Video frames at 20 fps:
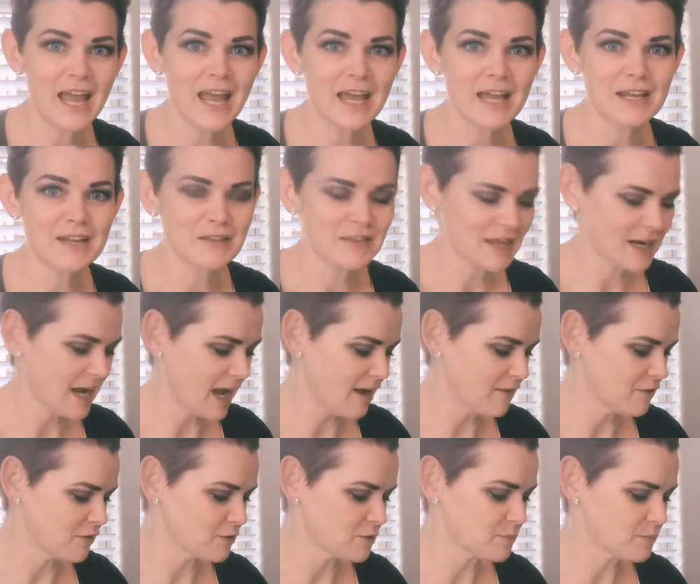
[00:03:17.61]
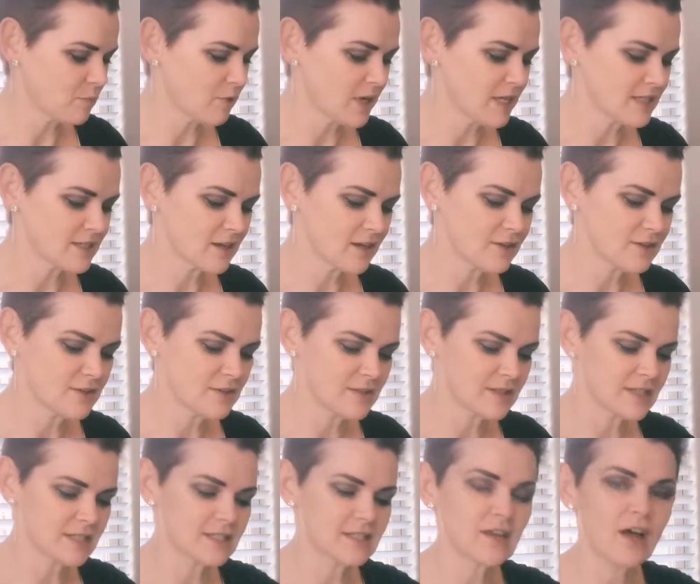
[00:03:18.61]
and then have those pressed onto
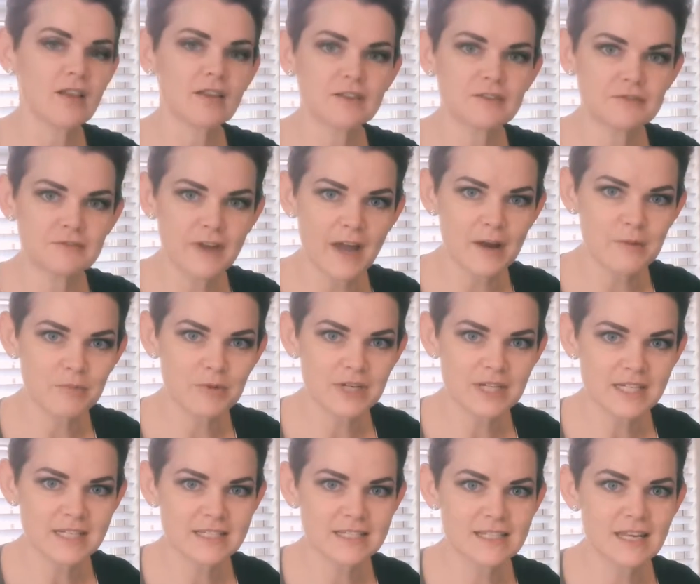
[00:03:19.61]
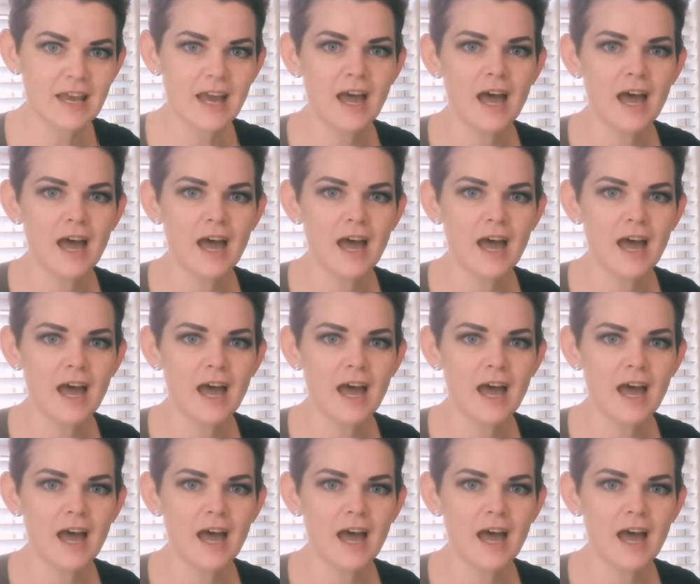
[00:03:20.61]
the solid fabrics